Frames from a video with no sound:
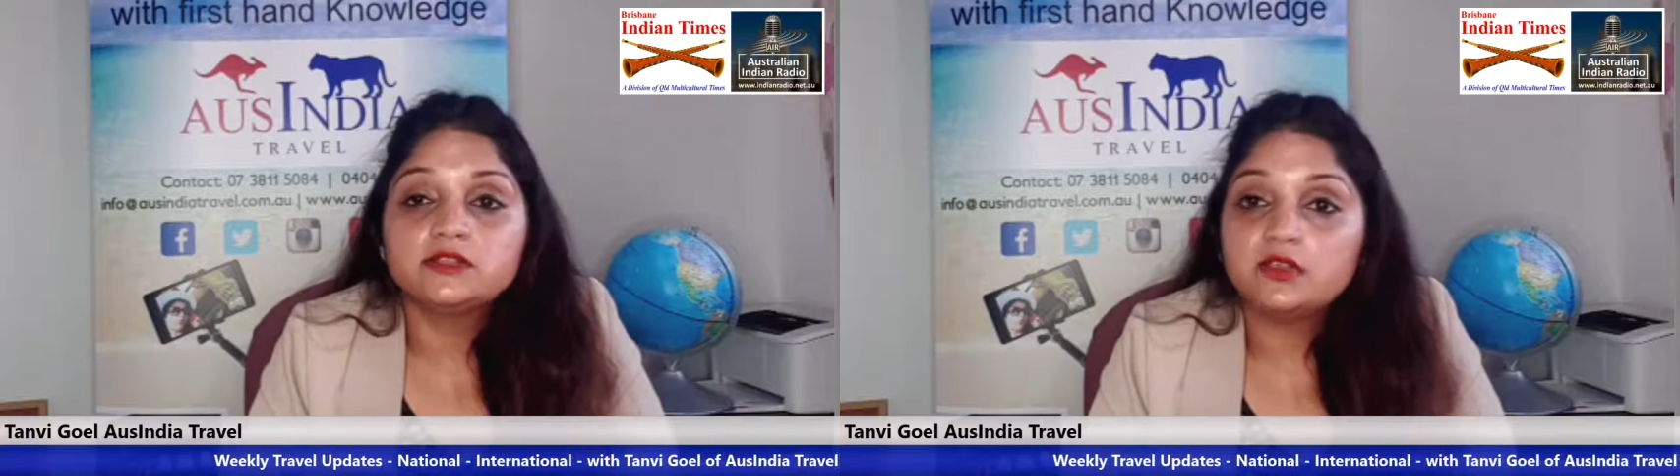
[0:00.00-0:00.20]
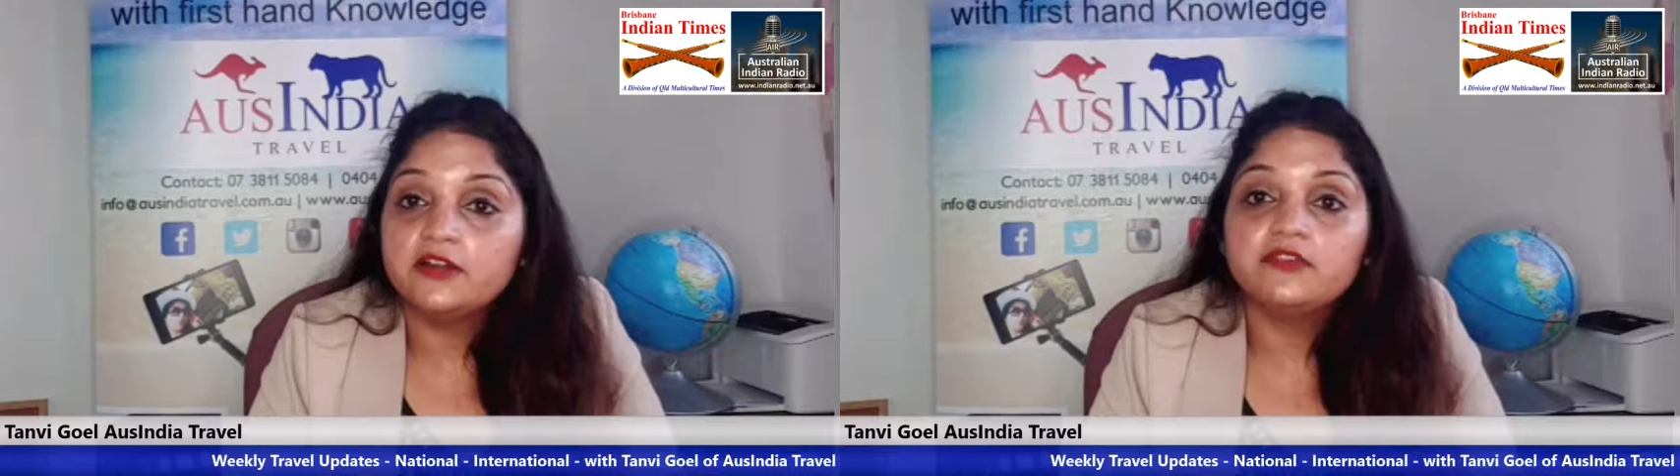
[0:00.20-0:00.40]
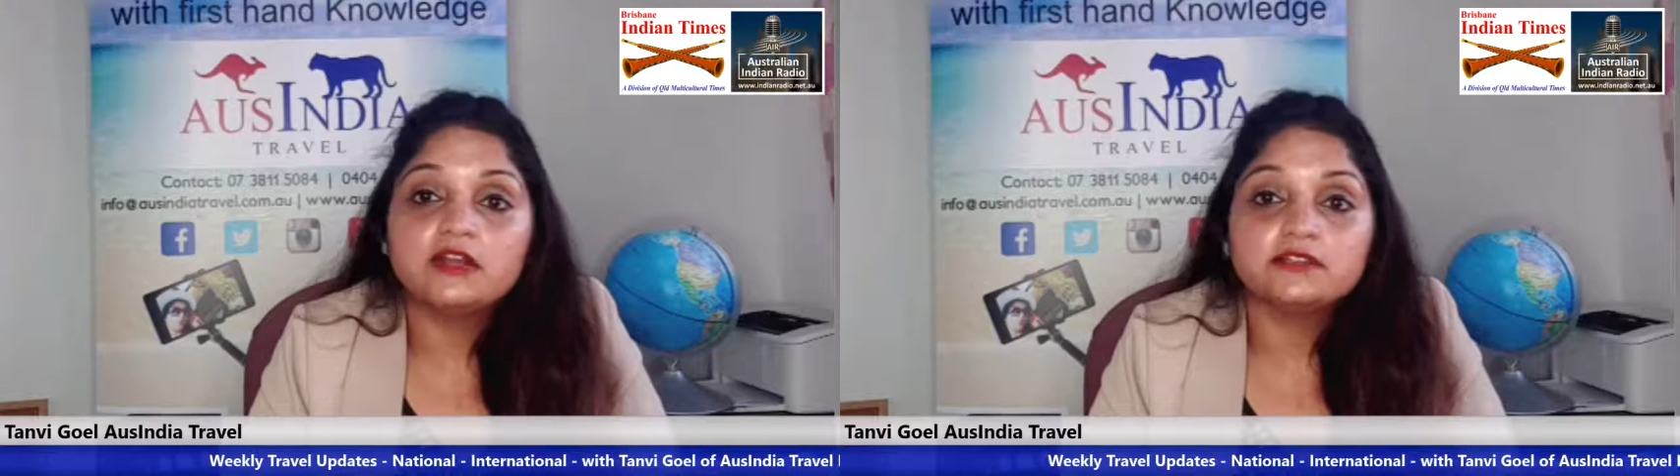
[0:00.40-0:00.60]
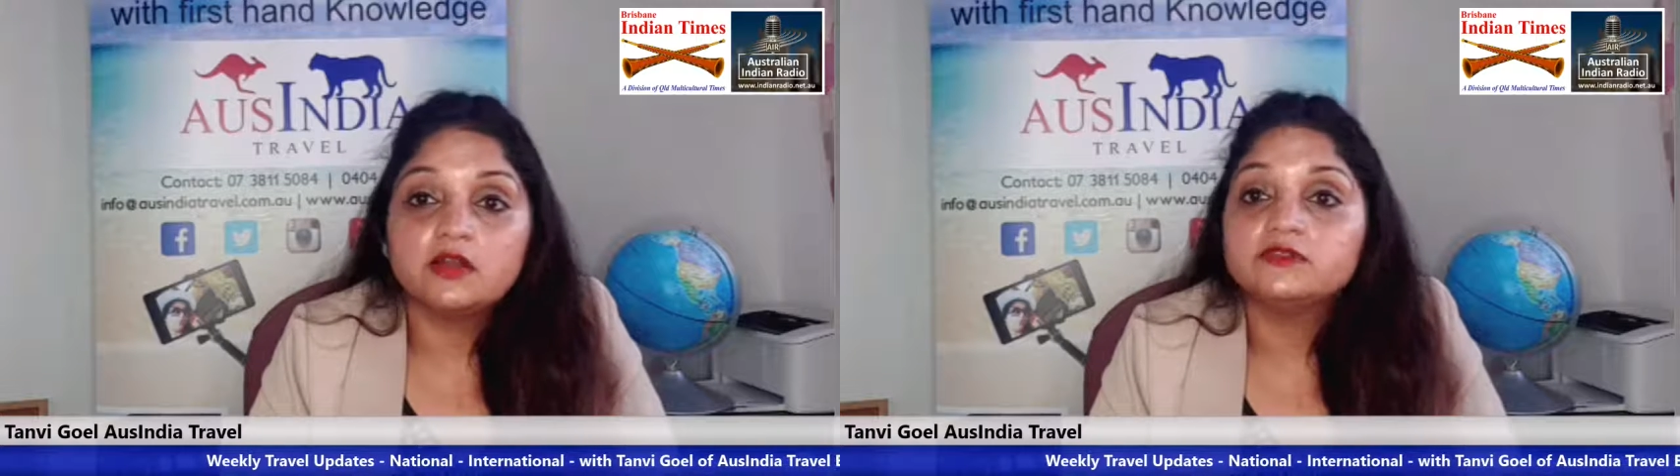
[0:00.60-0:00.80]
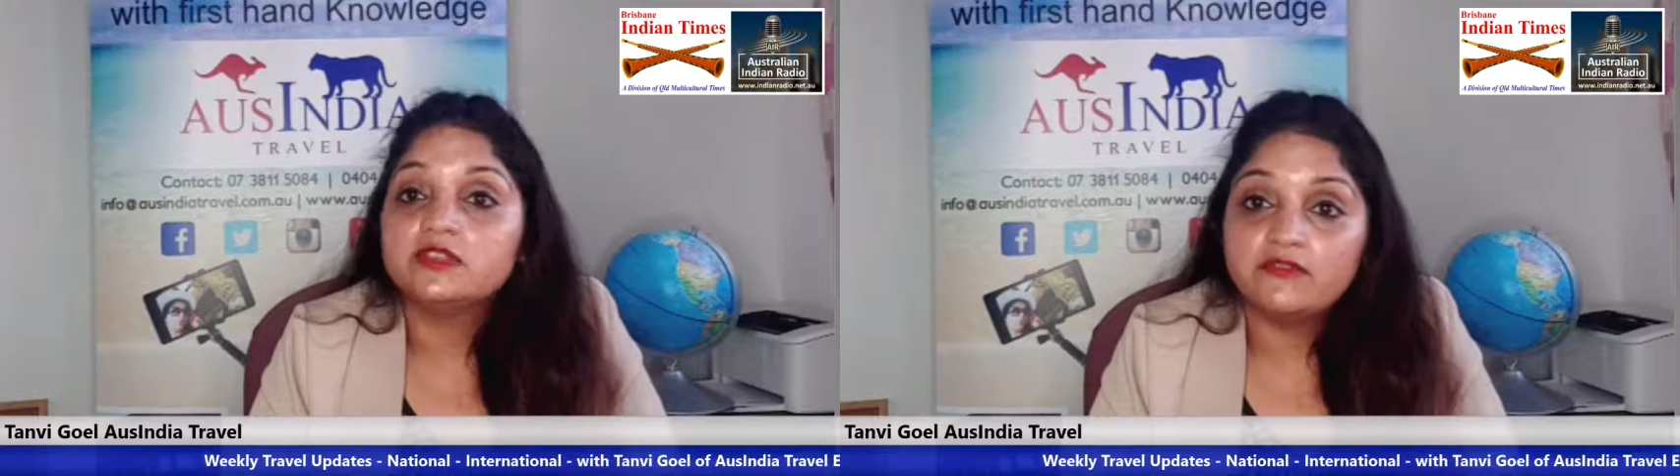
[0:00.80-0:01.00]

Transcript: So that fare is around